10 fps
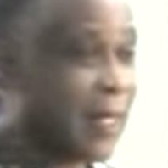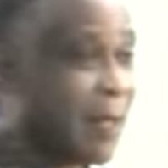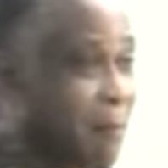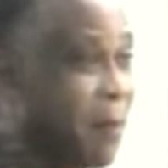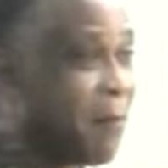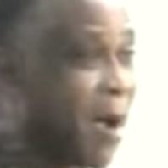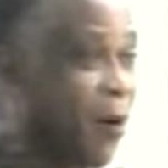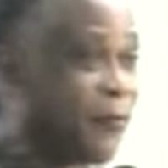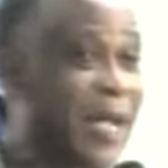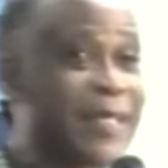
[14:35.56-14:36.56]
a member
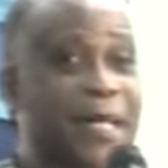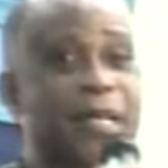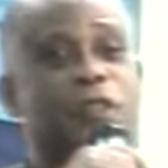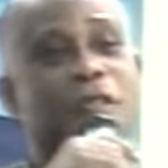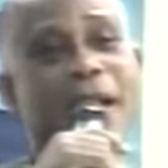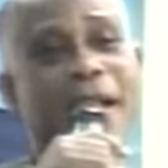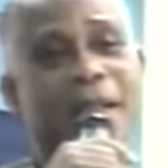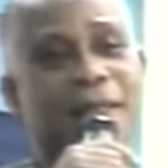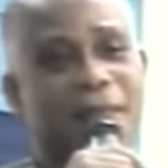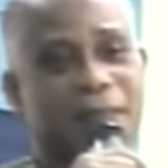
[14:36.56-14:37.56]
of their
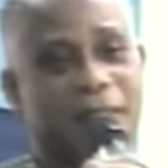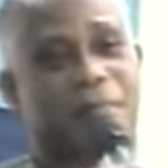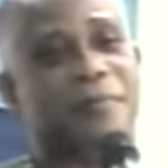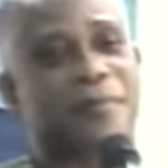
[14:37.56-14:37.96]
international team